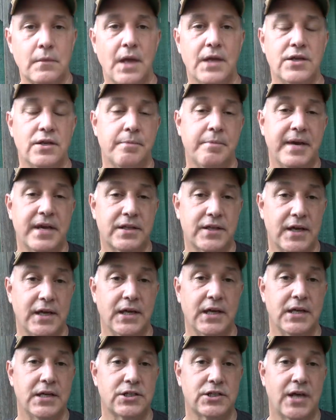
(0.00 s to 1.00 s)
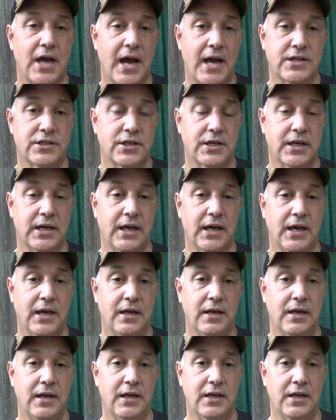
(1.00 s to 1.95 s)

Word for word: And the big thing is, guys, again,